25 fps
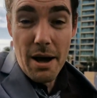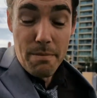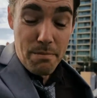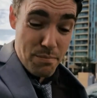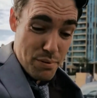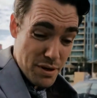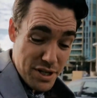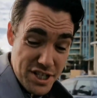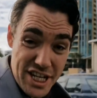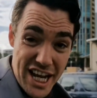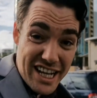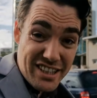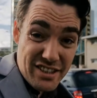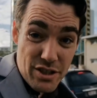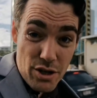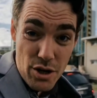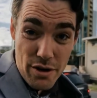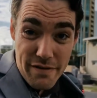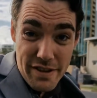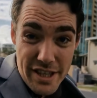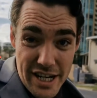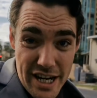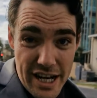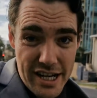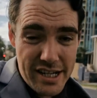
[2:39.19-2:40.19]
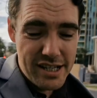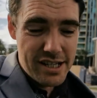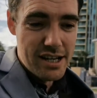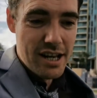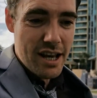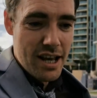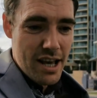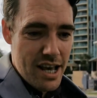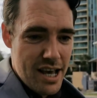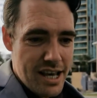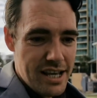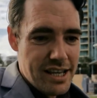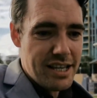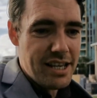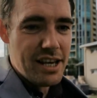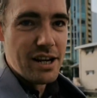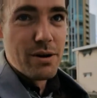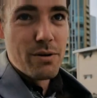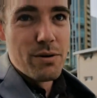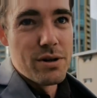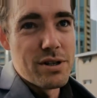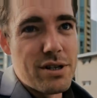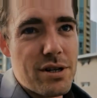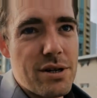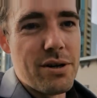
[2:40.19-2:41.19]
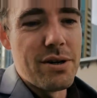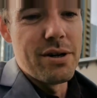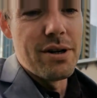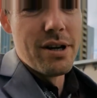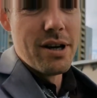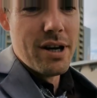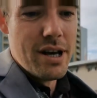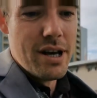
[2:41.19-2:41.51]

projected over the next year or two.